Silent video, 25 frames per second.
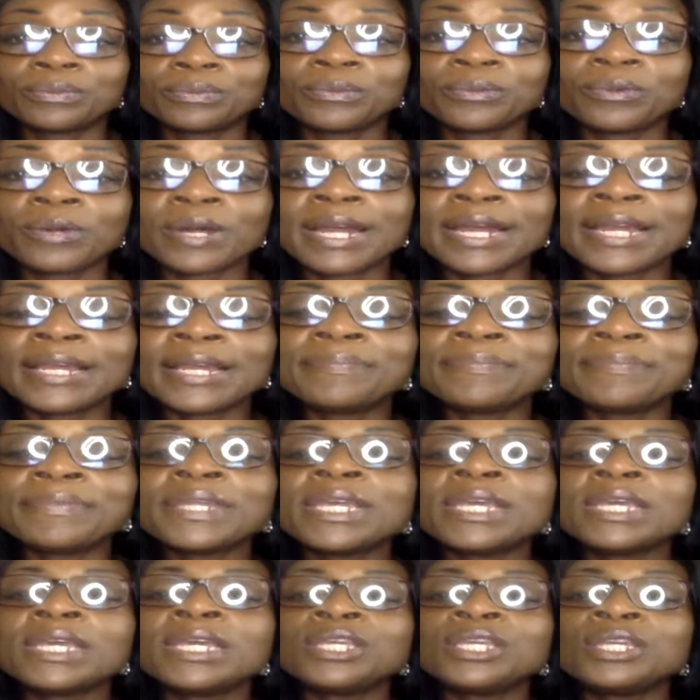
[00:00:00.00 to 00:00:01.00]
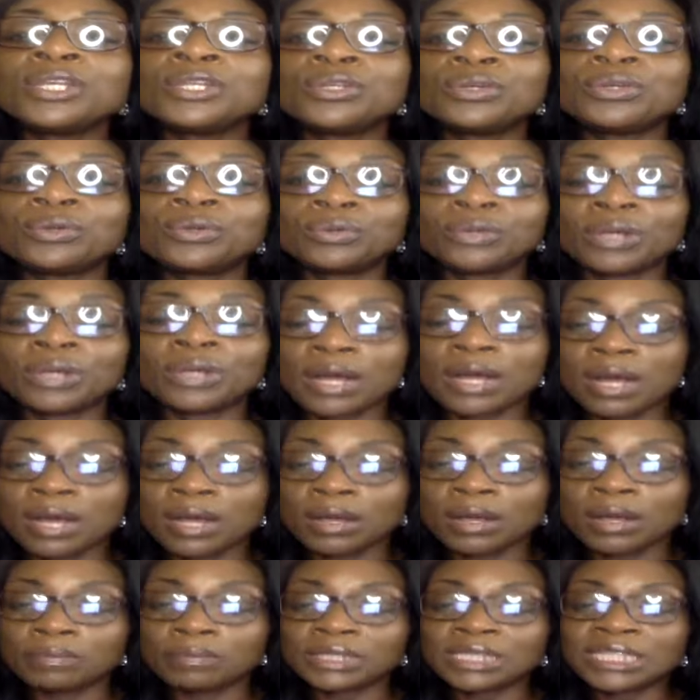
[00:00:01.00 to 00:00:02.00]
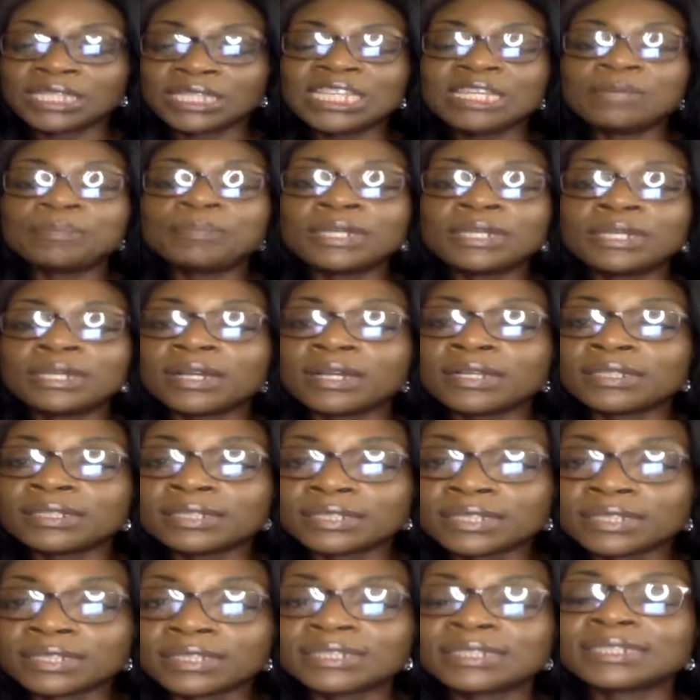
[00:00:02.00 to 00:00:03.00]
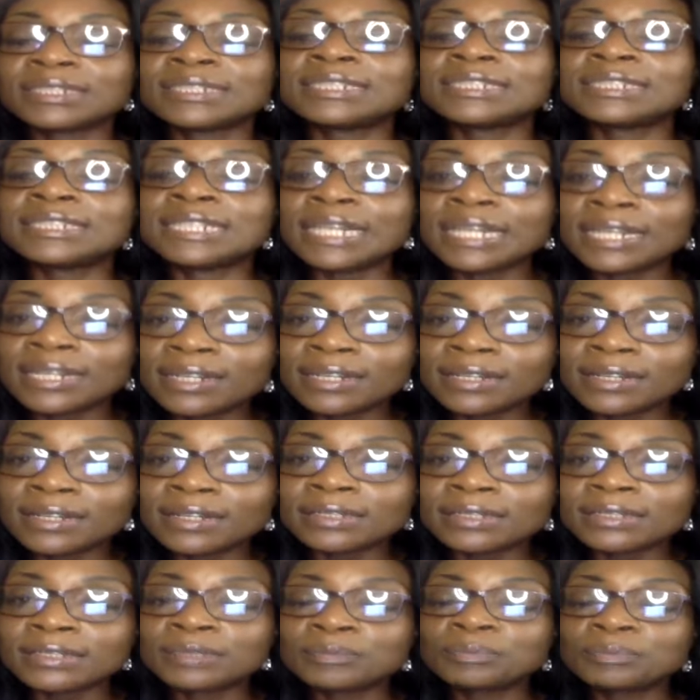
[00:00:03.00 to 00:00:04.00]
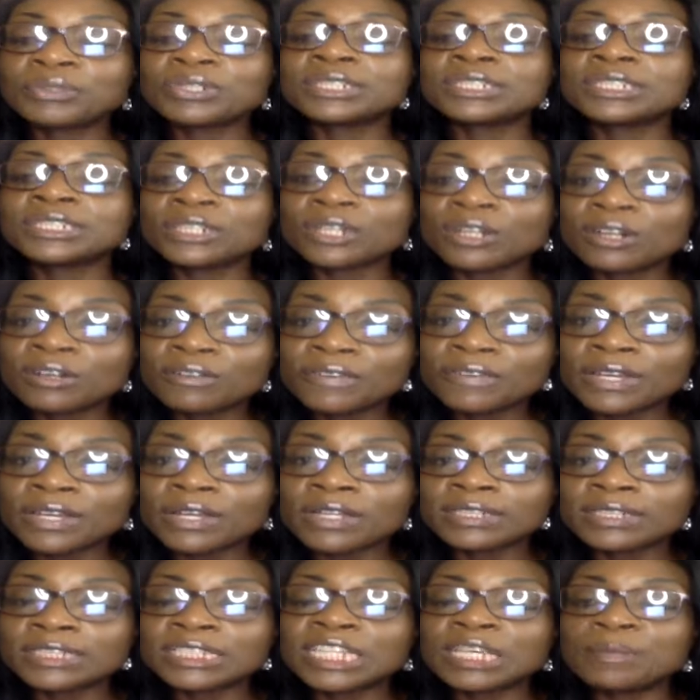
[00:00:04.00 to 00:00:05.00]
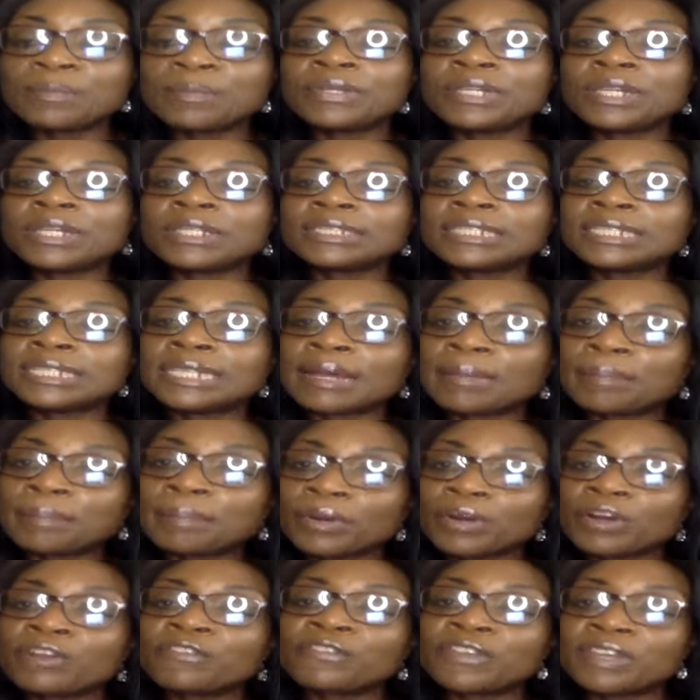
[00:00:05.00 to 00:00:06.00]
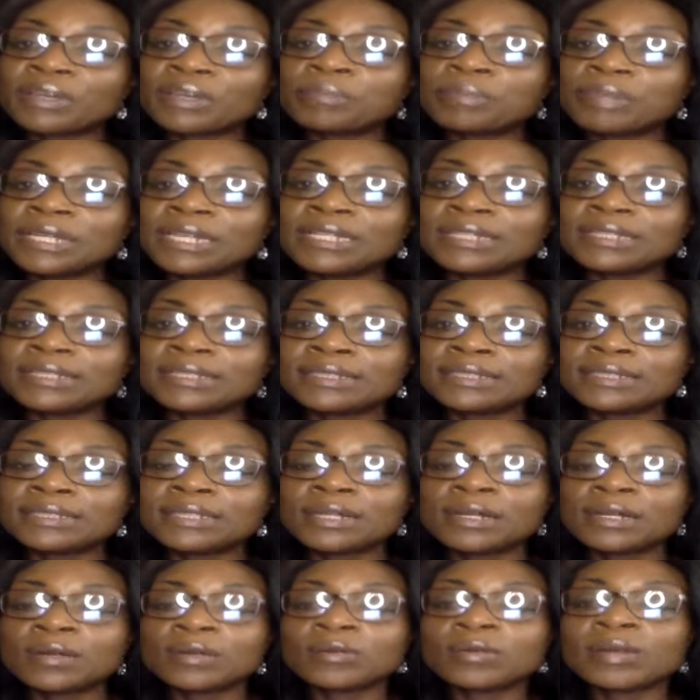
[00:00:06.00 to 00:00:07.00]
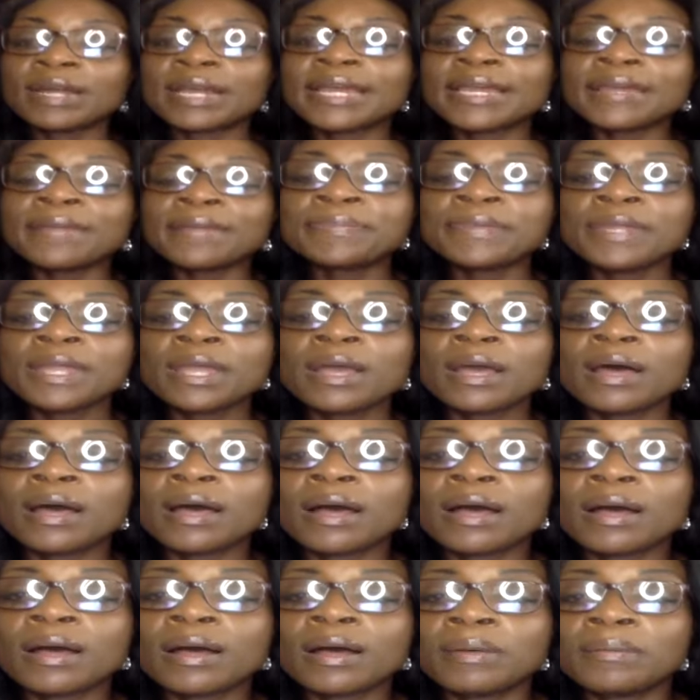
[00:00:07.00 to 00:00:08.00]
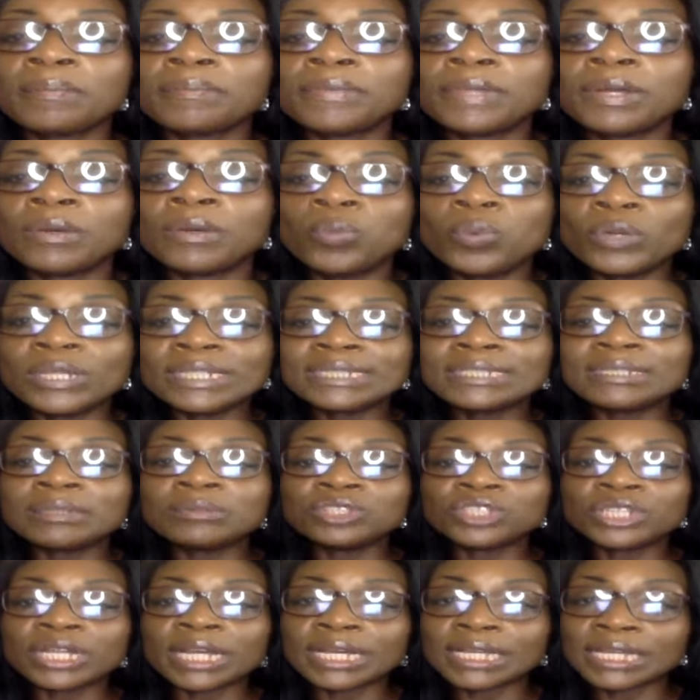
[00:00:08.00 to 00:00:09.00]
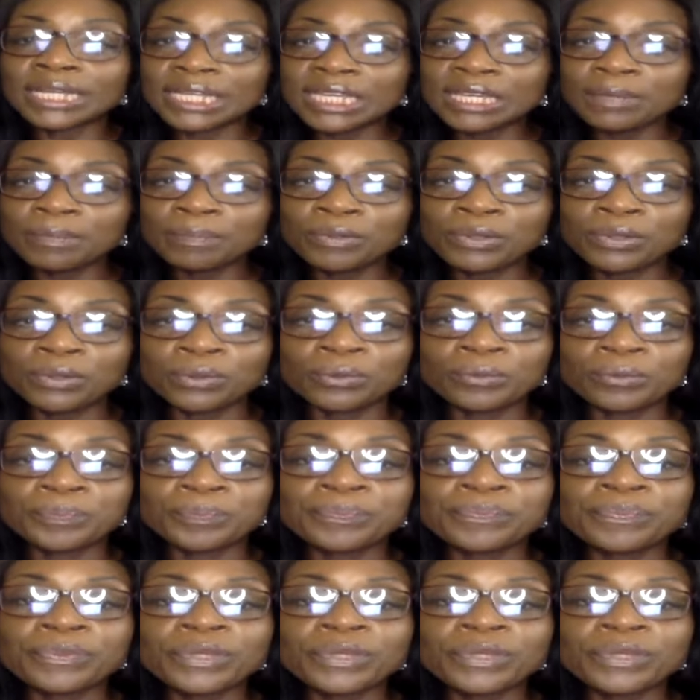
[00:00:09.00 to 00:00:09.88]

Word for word: Right? You know, um, keeping us, sustaining us, preserving us, keeping us in that perfect peace. Right? Um, wisdom shall keep you.